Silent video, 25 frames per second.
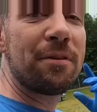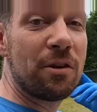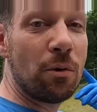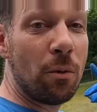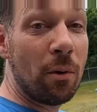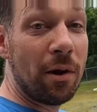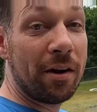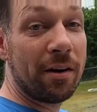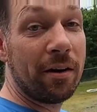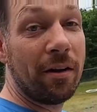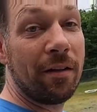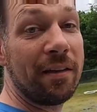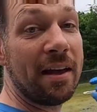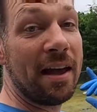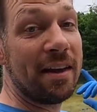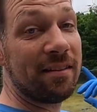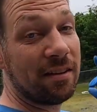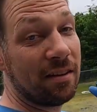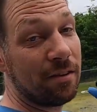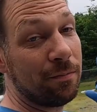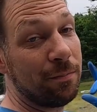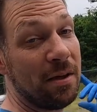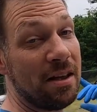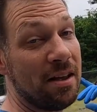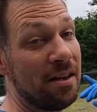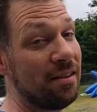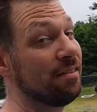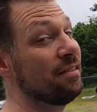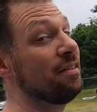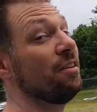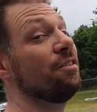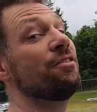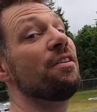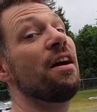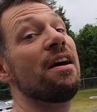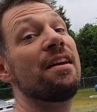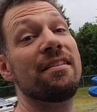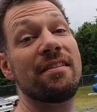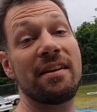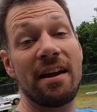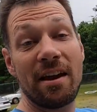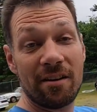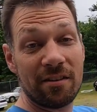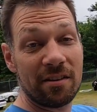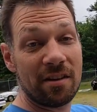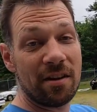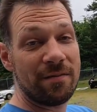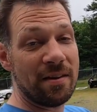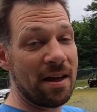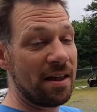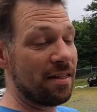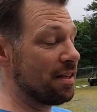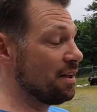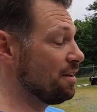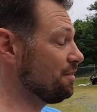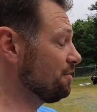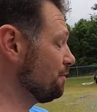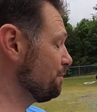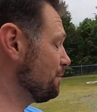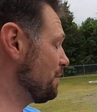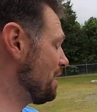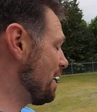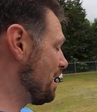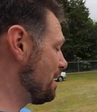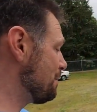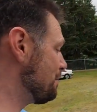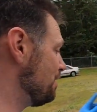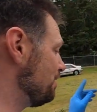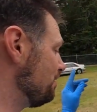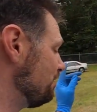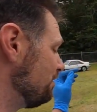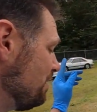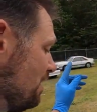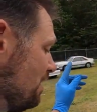I'm still working on the SSP, still trying to tear stuff out of the engine bay, but